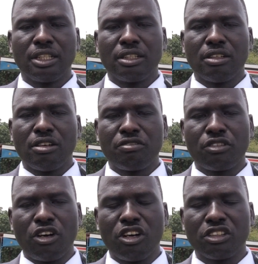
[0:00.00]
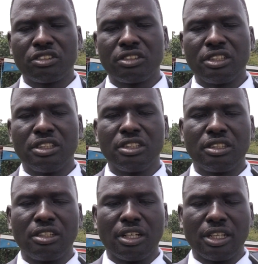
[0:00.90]
Of course,
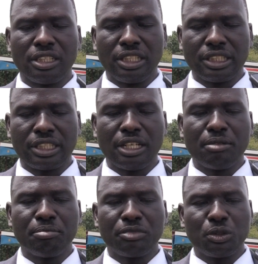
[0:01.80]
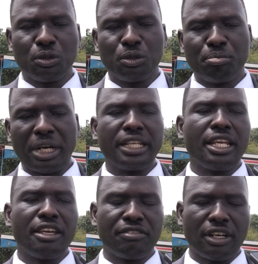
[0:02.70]
they came to my
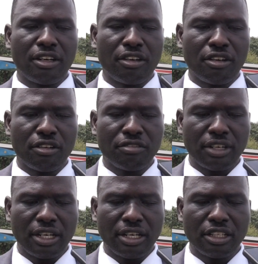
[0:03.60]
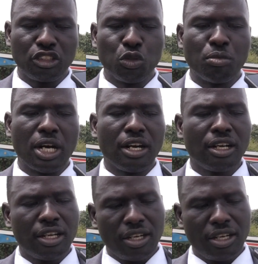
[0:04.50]
neighbor of Juba